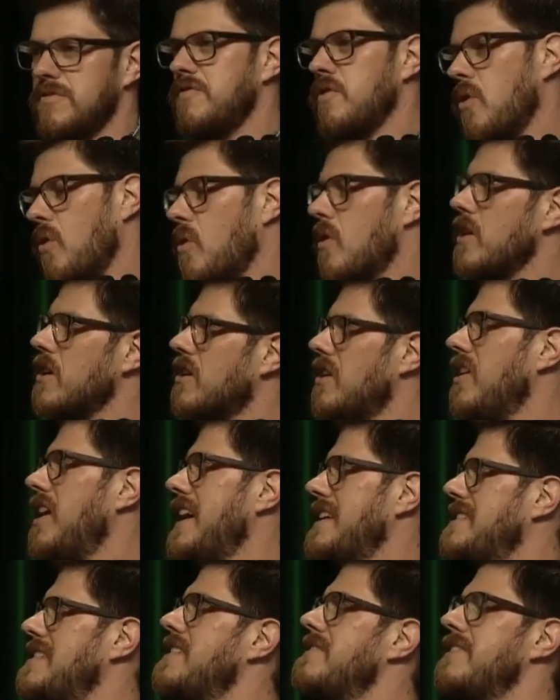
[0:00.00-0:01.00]
cortical
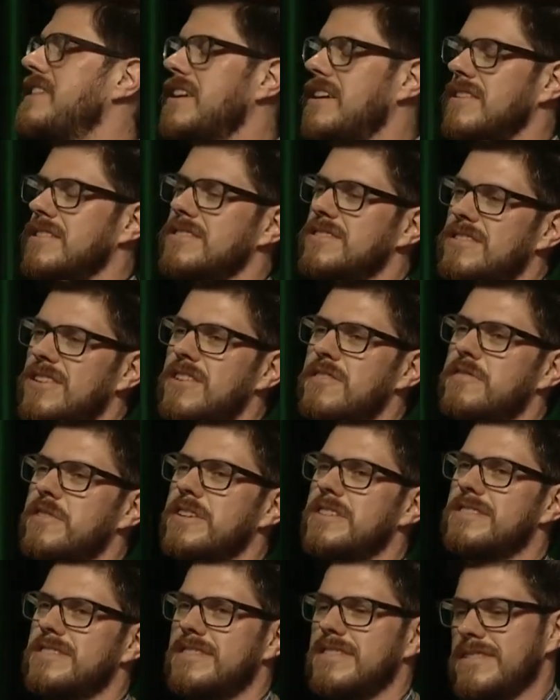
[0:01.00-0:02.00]
activity on the
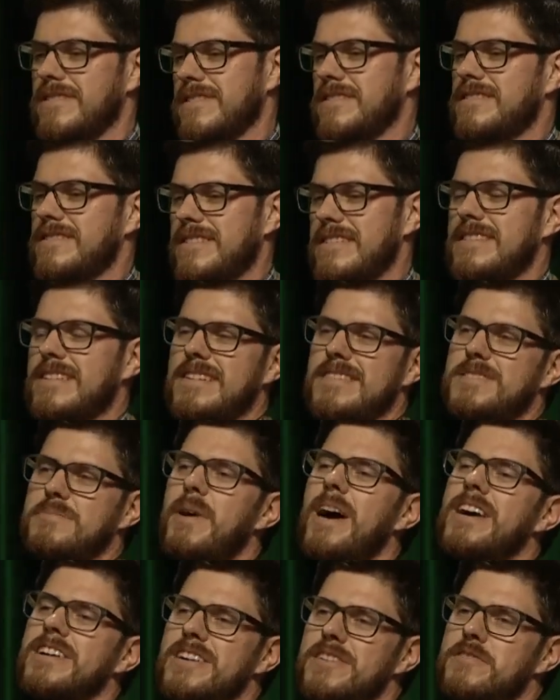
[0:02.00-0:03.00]
surface that looks like that
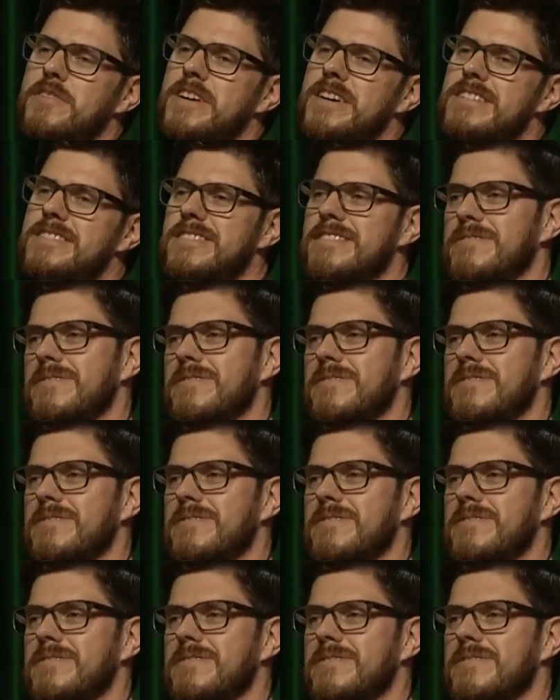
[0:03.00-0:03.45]
smiley face.